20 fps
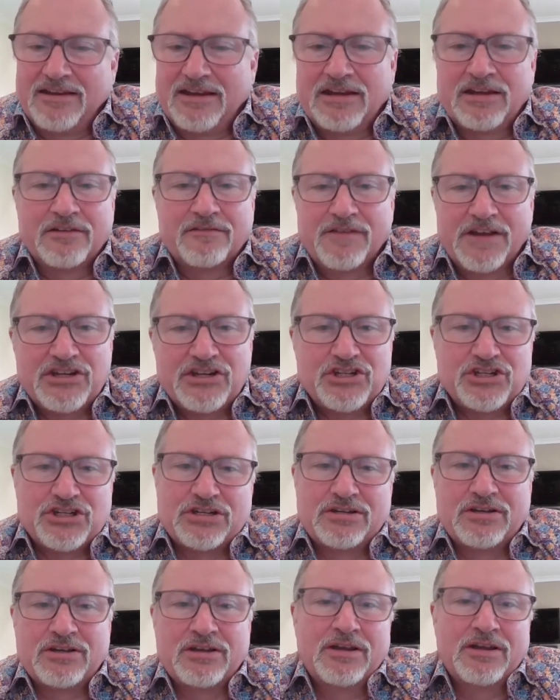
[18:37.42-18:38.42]

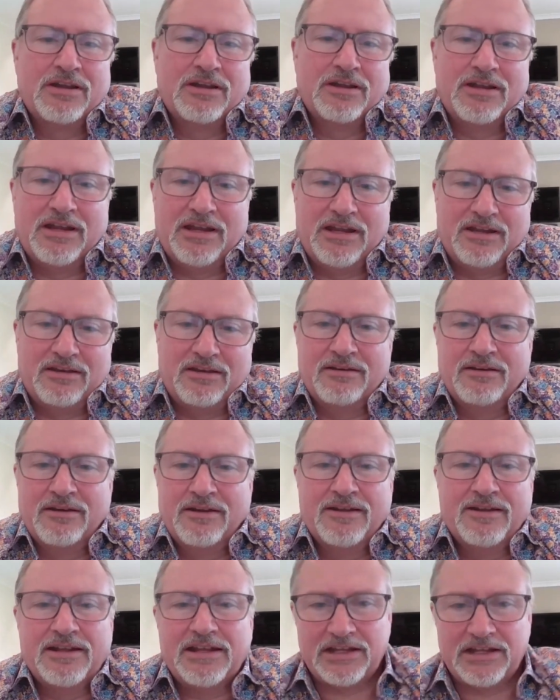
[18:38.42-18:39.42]
innovation in
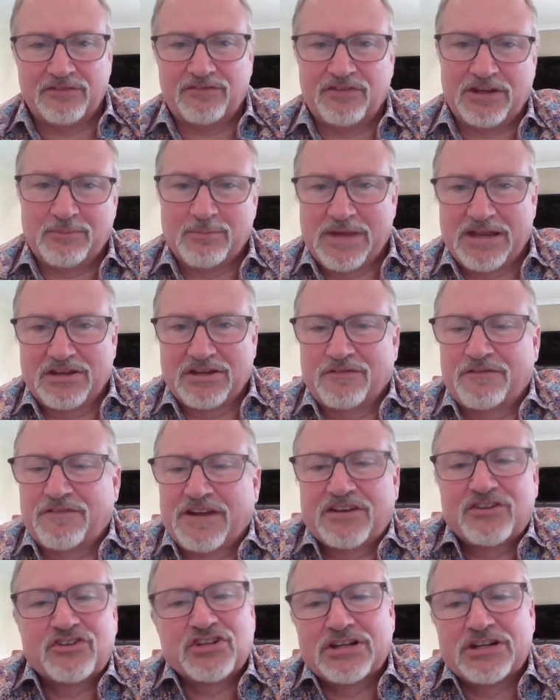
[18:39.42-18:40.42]
EV
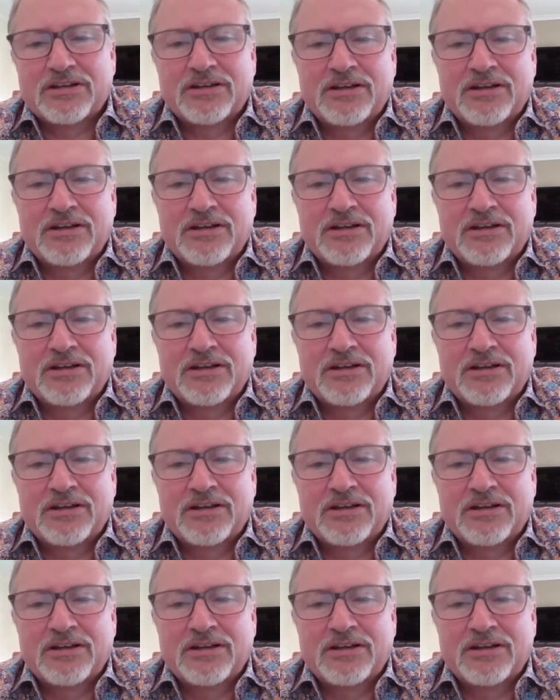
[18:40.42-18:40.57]
manufacture?